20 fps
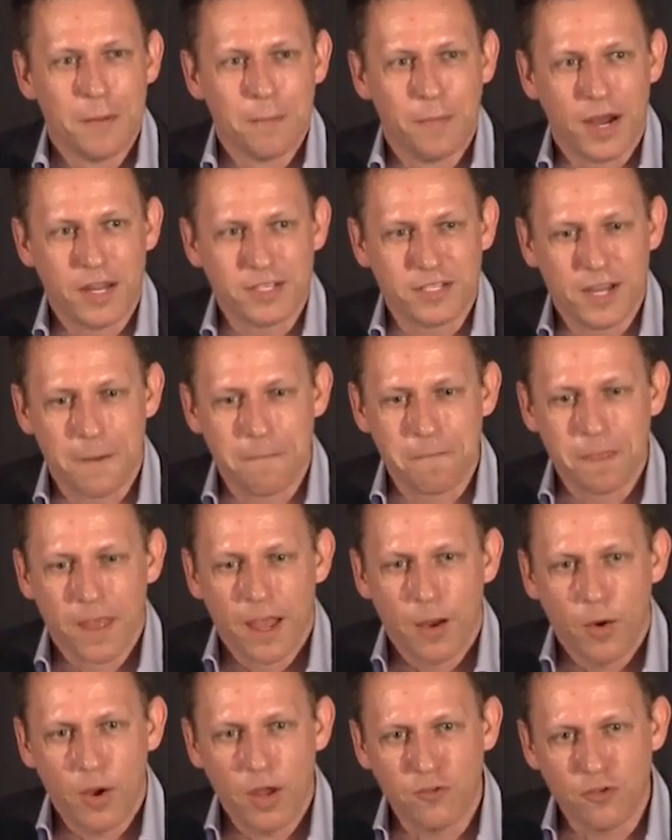But
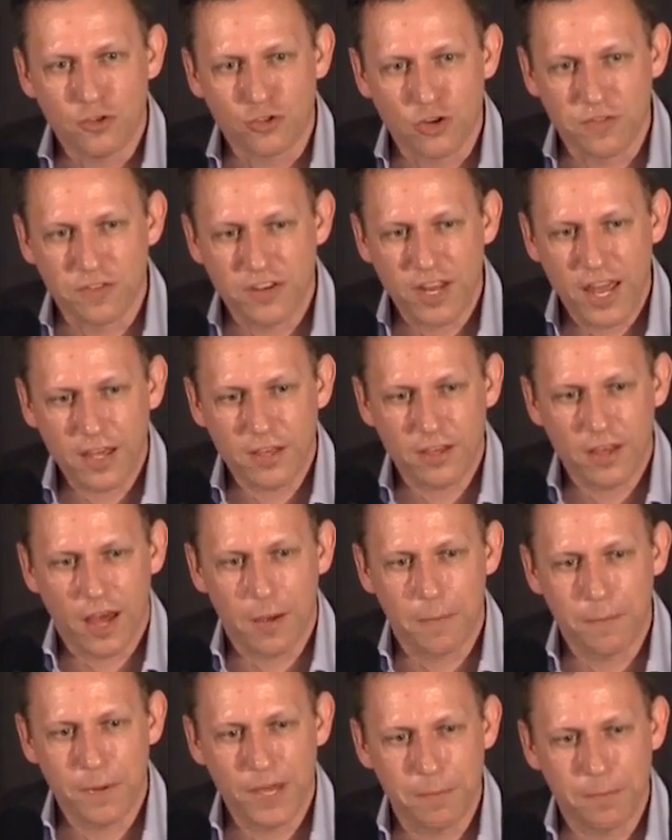if you sort of take
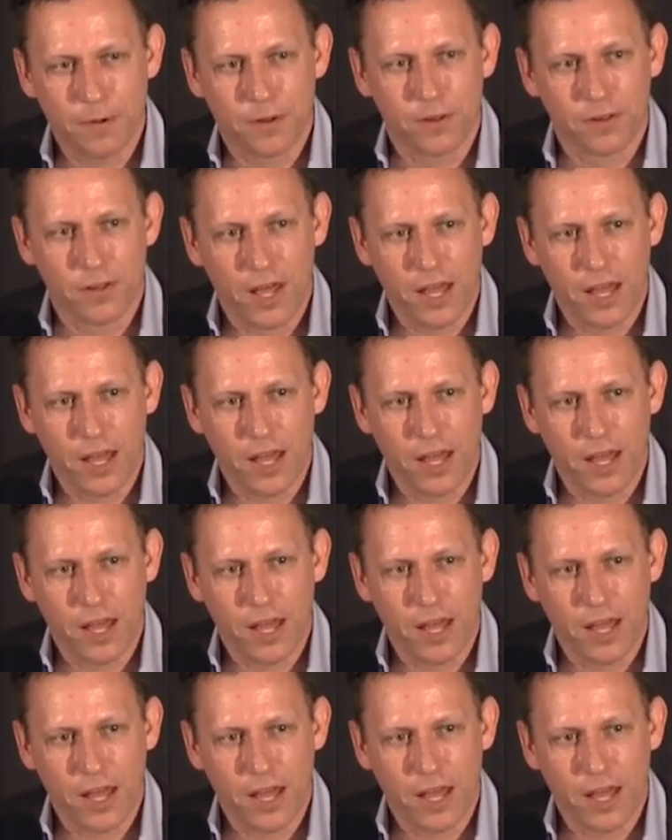people